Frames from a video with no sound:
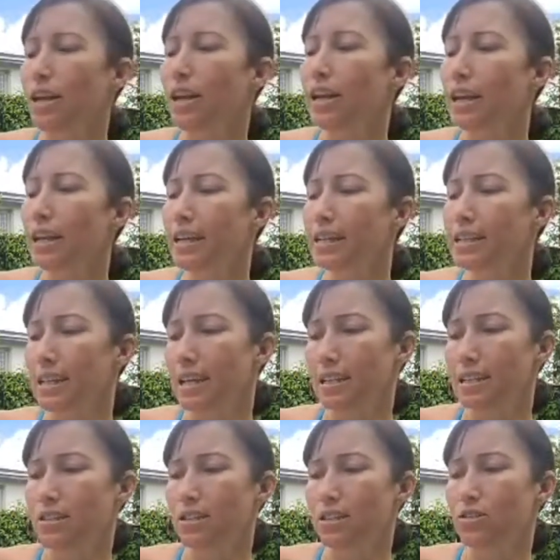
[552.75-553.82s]
More
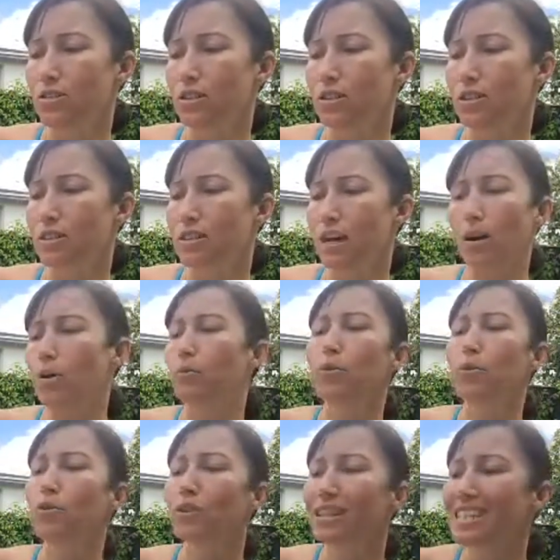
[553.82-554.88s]
energy during
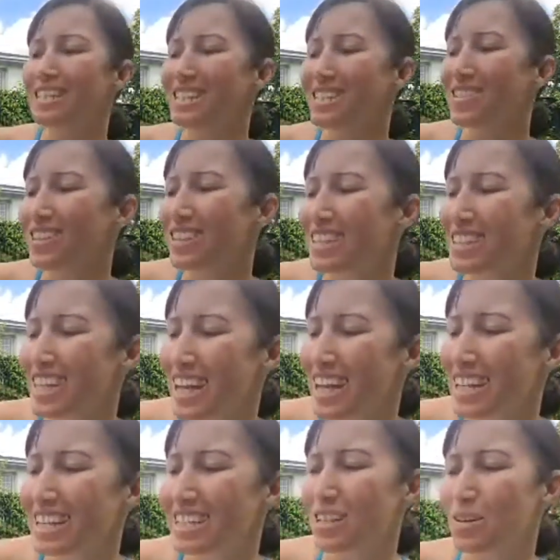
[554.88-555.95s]
the day,
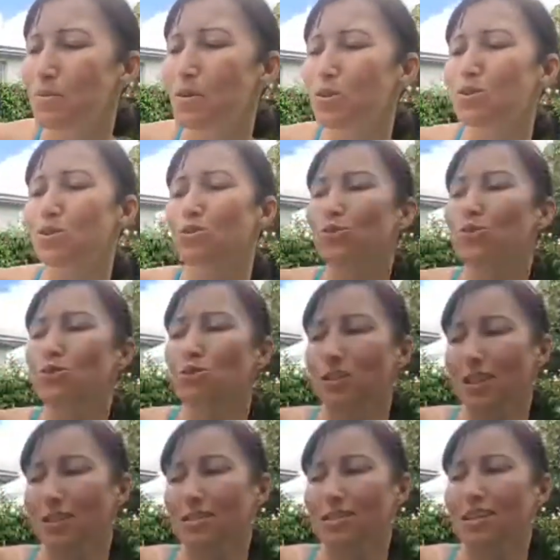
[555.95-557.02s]
less emotional
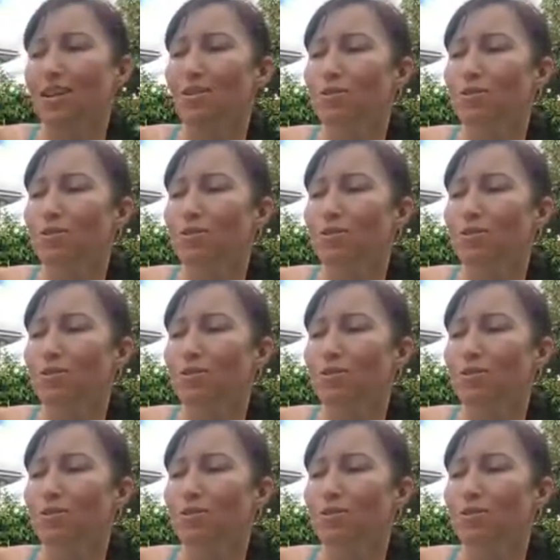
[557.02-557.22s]
stress,